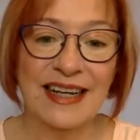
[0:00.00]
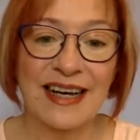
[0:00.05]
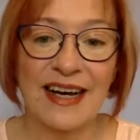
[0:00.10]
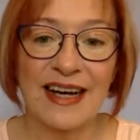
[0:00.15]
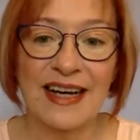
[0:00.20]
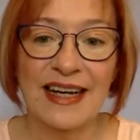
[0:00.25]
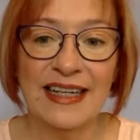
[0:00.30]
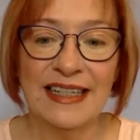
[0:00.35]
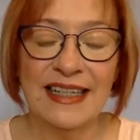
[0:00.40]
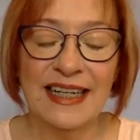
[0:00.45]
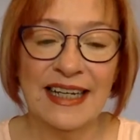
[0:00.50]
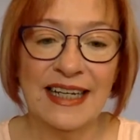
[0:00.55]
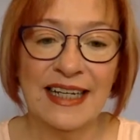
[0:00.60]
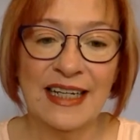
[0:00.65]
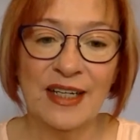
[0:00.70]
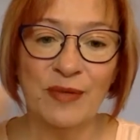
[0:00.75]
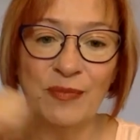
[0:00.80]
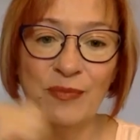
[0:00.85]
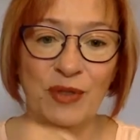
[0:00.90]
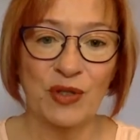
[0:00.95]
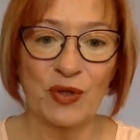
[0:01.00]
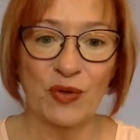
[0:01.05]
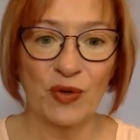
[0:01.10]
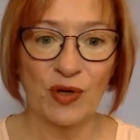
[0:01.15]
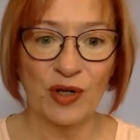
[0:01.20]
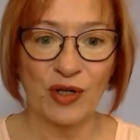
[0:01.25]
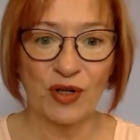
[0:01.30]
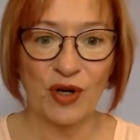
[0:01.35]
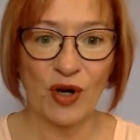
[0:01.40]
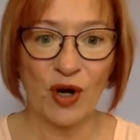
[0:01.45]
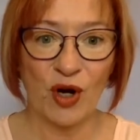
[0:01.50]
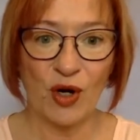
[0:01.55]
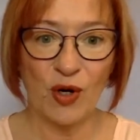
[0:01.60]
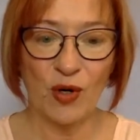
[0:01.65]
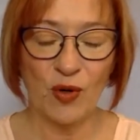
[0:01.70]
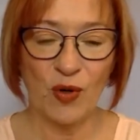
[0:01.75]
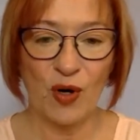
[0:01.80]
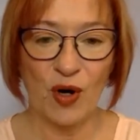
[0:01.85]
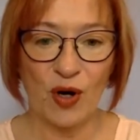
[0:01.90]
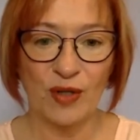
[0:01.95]
I am your
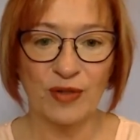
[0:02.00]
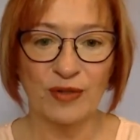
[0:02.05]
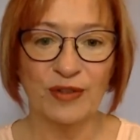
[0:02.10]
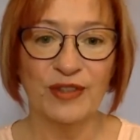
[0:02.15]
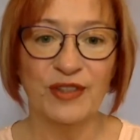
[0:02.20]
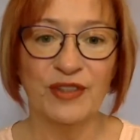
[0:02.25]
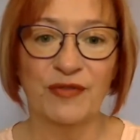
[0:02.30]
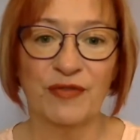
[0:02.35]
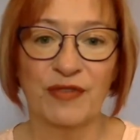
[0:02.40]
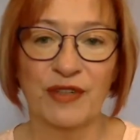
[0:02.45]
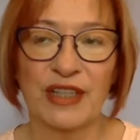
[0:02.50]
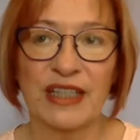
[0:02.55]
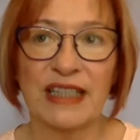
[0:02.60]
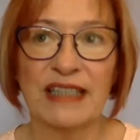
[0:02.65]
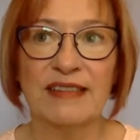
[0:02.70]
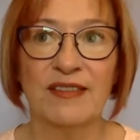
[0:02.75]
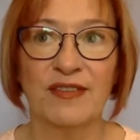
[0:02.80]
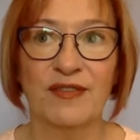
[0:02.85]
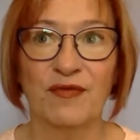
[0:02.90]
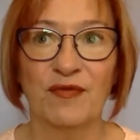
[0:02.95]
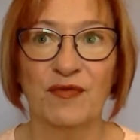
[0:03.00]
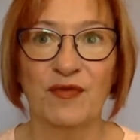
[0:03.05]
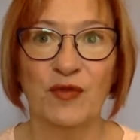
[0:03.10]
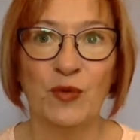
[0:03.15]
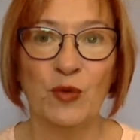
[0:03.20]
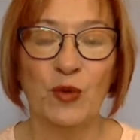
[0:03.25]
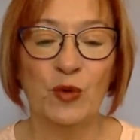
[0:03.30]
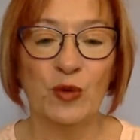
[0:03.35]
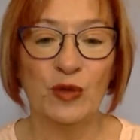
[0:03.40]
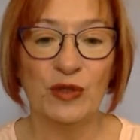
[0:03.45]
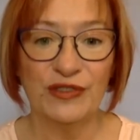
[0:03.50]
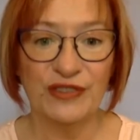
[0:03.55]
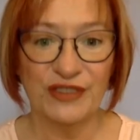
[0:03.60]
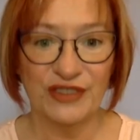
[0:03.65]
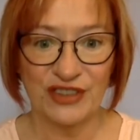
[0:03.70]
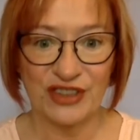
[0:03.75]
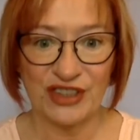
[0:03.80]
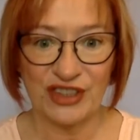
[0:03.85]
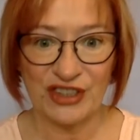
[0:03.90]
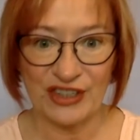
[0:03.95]
co-host for this Fool's
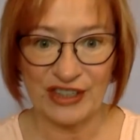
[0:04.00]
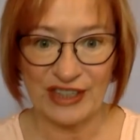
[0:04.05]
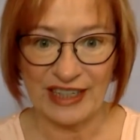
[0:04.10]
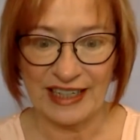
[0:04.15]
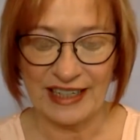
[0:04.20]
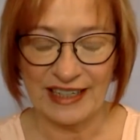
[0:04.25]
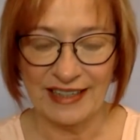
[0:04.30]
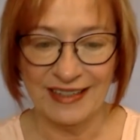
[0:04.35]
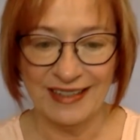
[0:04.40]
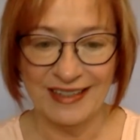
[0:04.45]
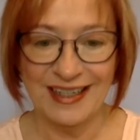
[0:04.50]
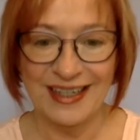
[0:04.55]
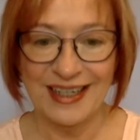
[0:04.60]
Journey